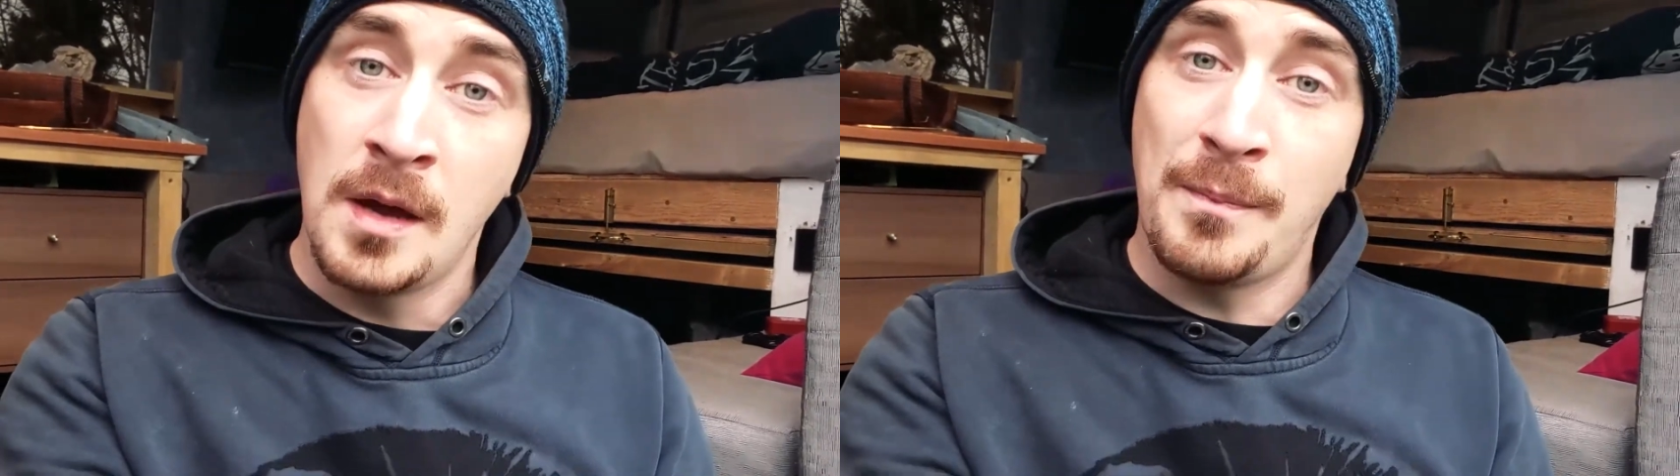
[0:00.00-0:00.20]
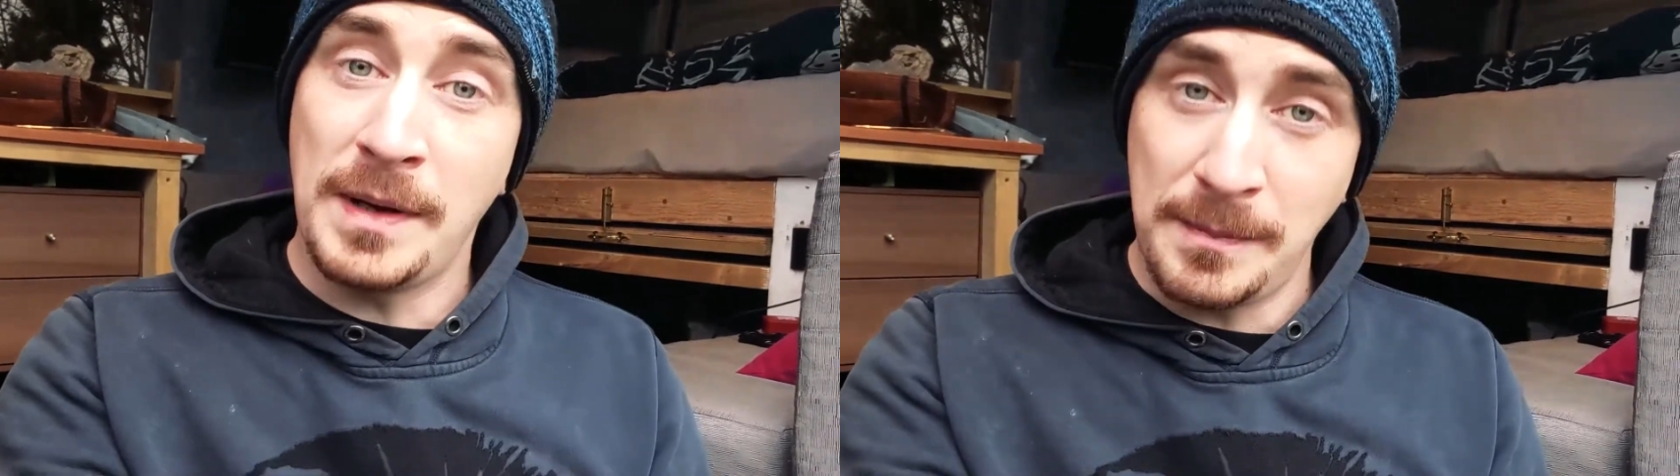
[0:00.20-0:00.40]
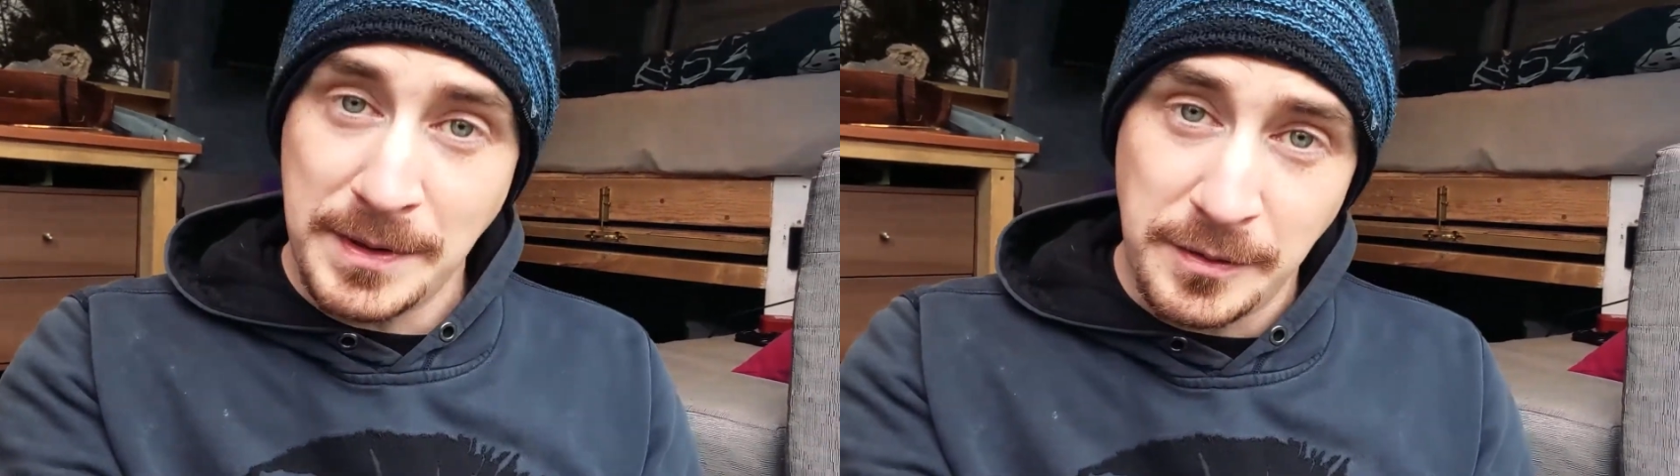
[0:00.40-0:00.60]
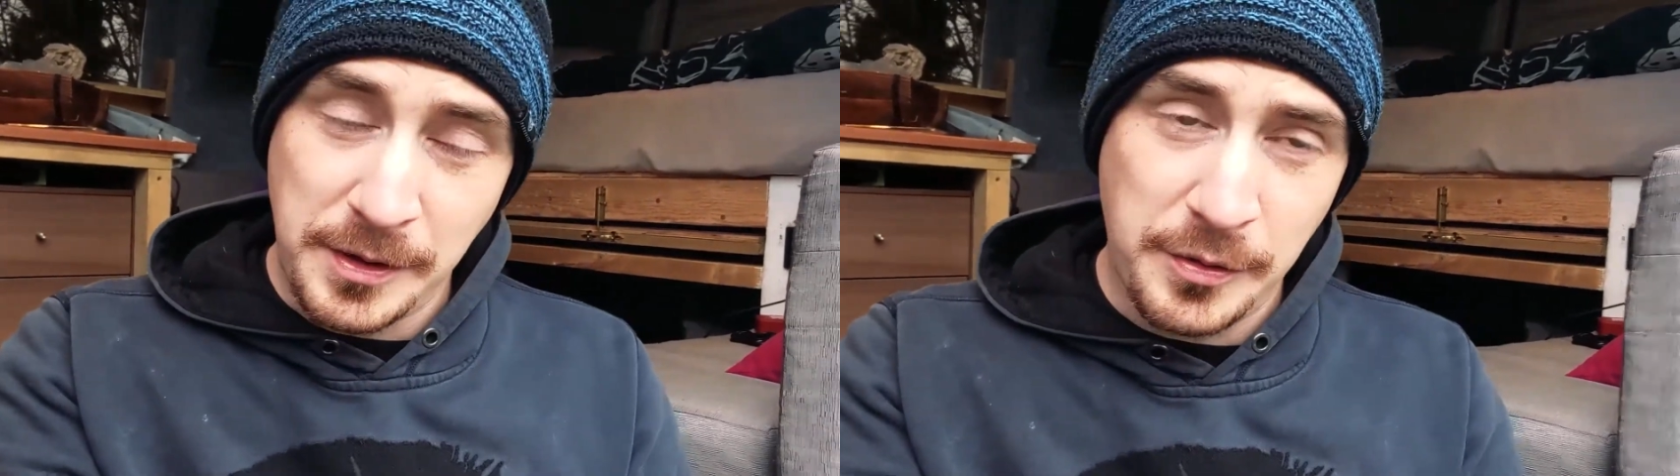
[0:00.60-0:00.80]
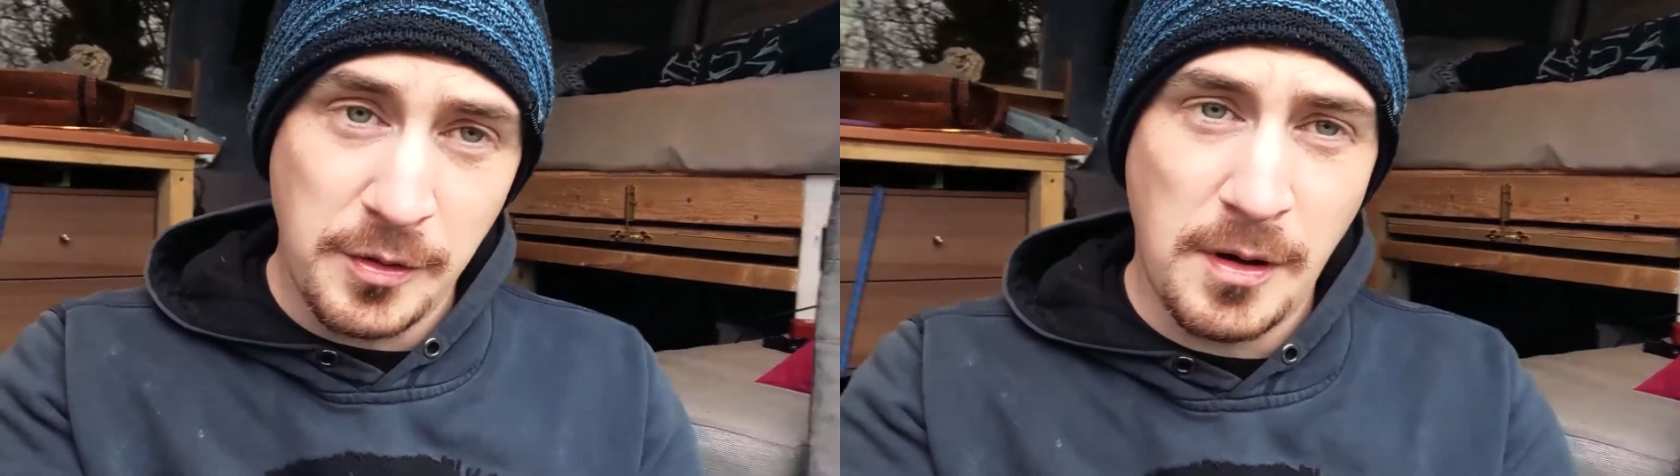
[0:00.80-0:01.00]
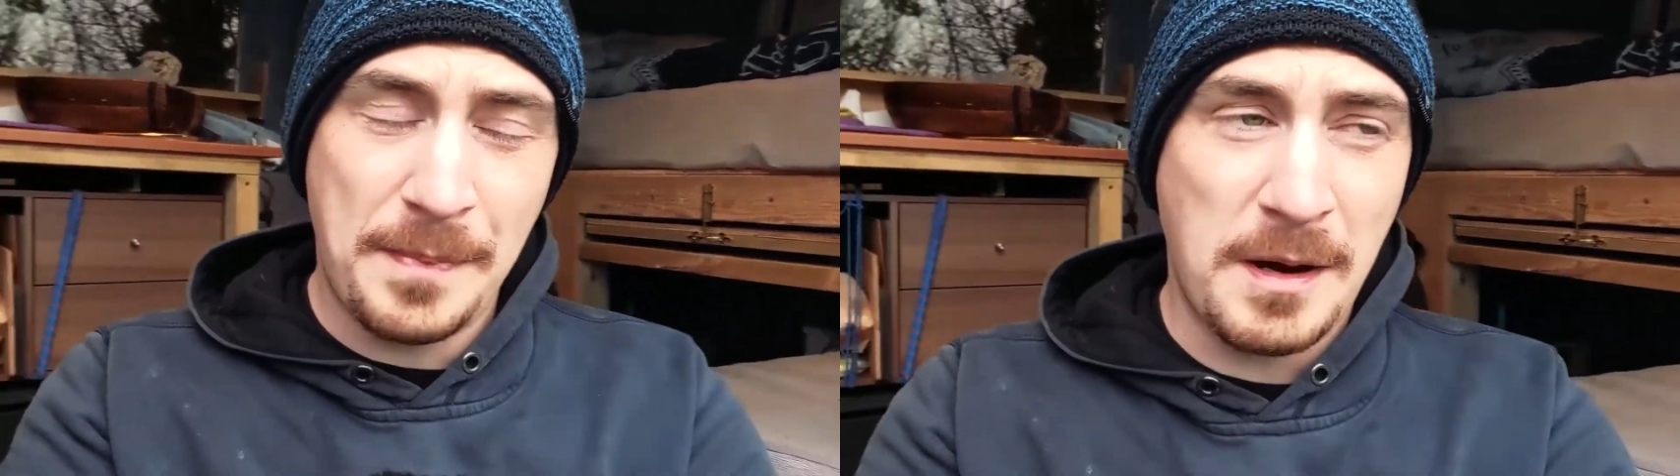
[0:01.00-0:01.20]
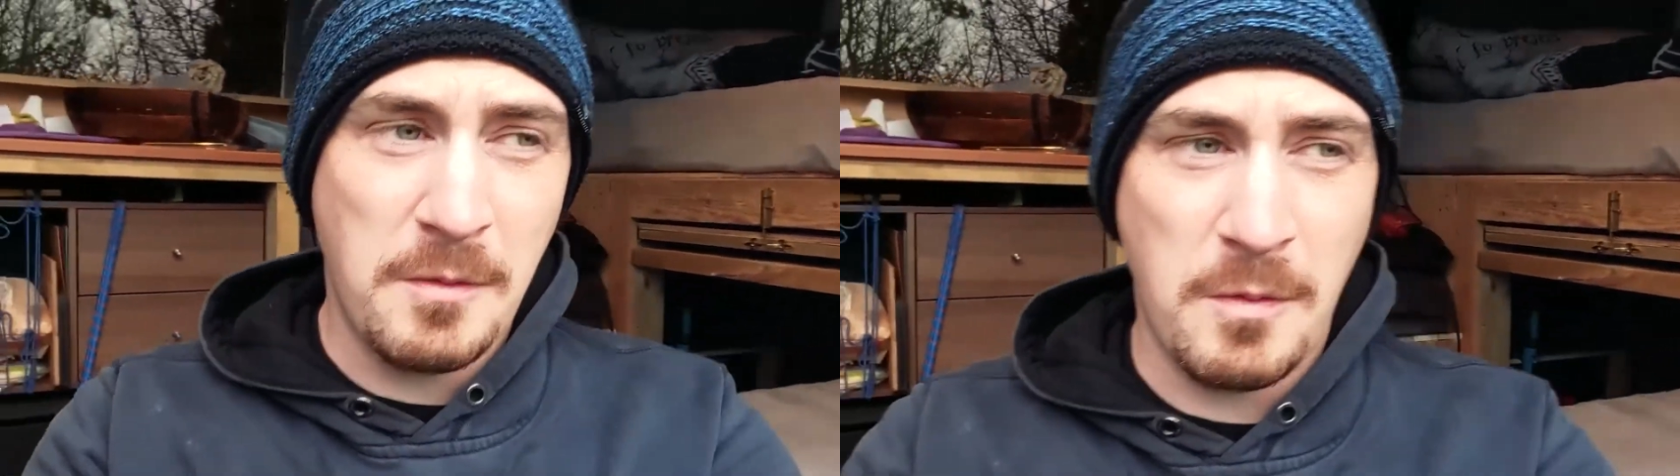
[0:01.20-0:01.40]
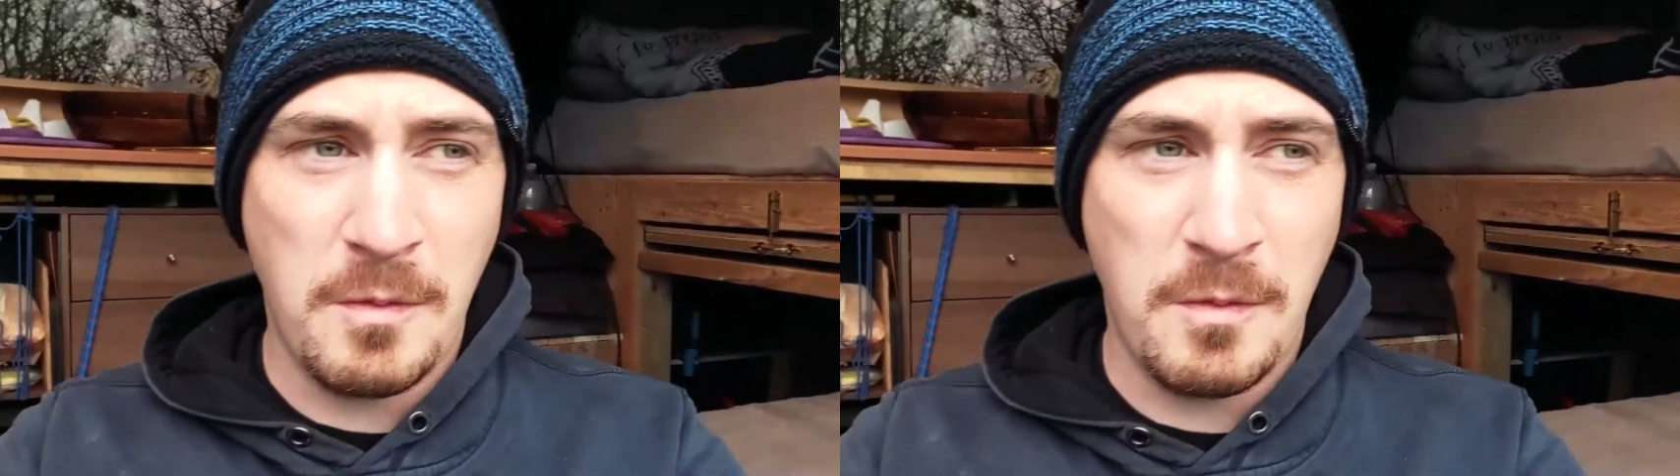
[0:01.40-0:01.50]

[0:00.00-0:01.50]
But let me talk you through about